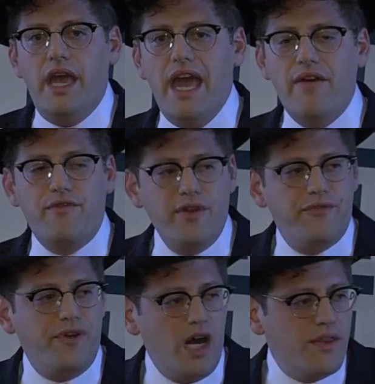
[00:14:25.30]
Every
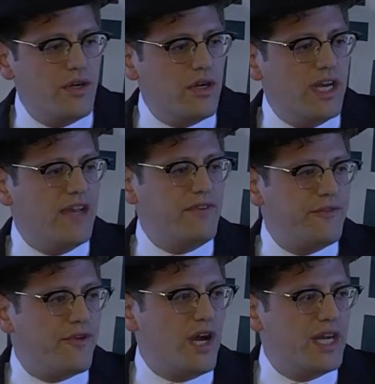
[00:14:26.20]
father on every
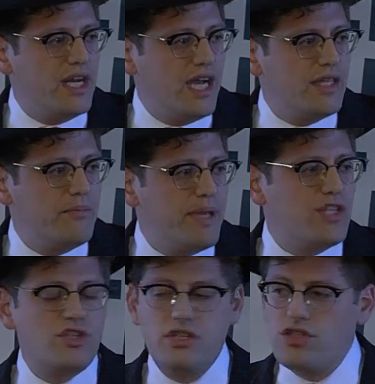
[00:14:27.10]
Friday night
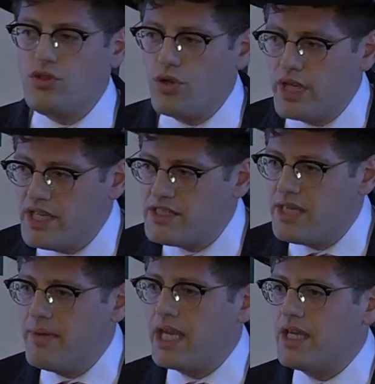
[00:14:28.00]
benches his daughter
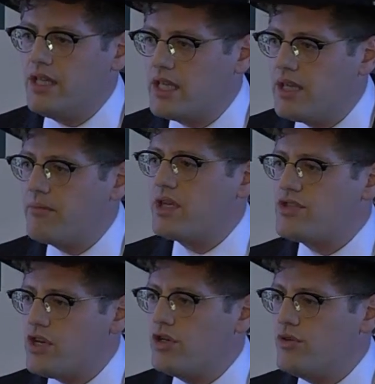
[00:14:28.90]
Yisimech Elakim
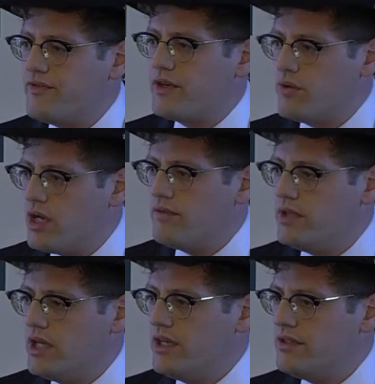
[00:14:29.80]
Kesar Rivka Rachav
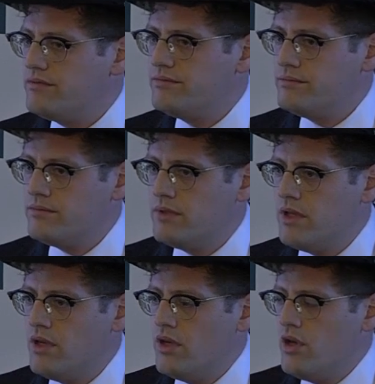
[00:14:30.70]
Leah.
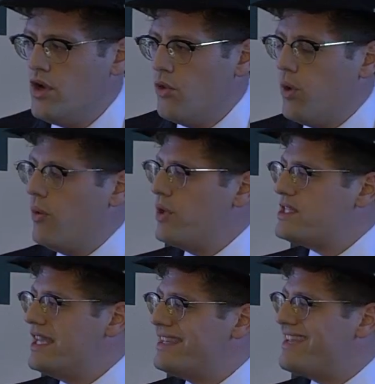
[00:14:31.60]
What was
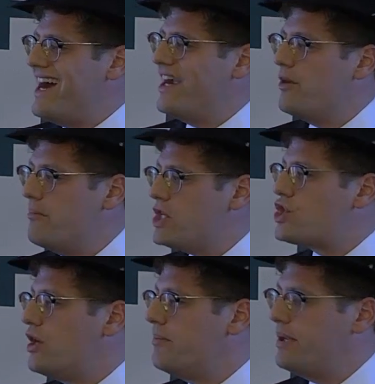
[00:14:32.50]
the entire
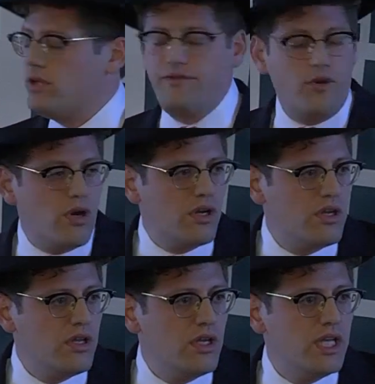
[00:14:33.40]
Mishkan built for?
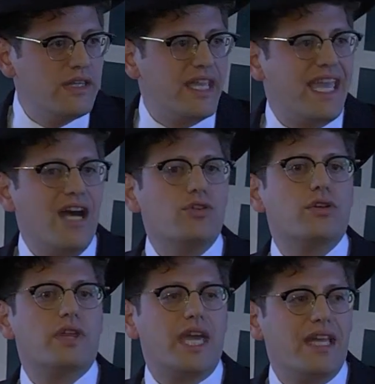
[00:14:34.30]
To
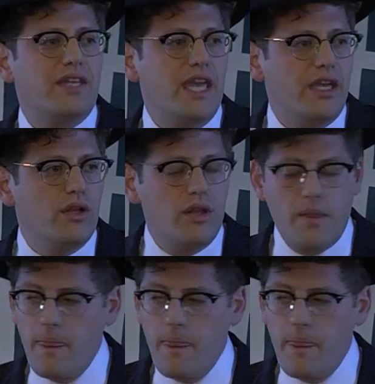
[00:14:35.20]
counter the Chet HaEgel.